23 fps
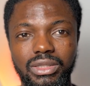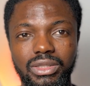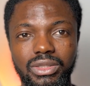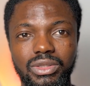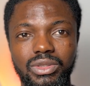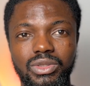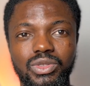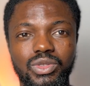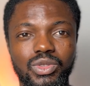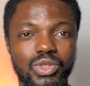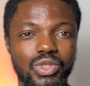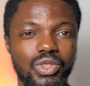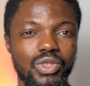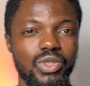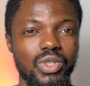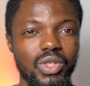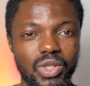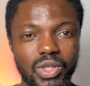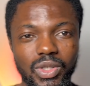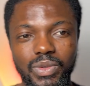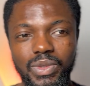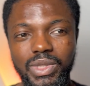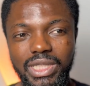So you don't
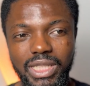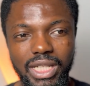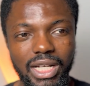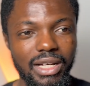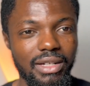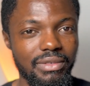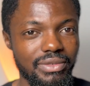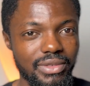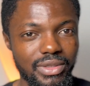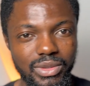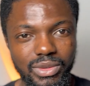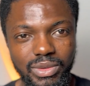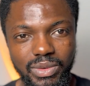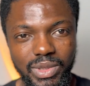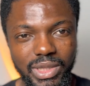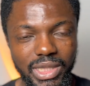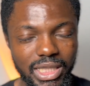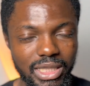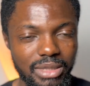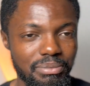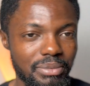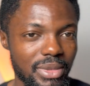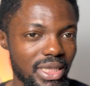always have to
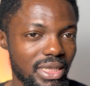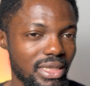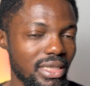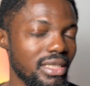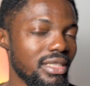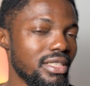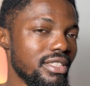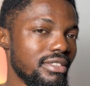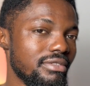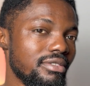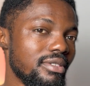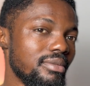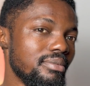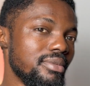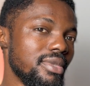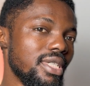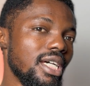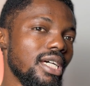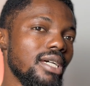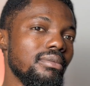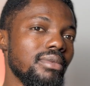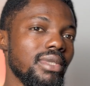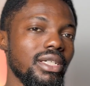get messages from
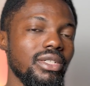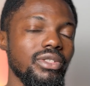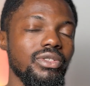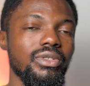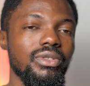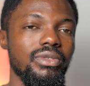them that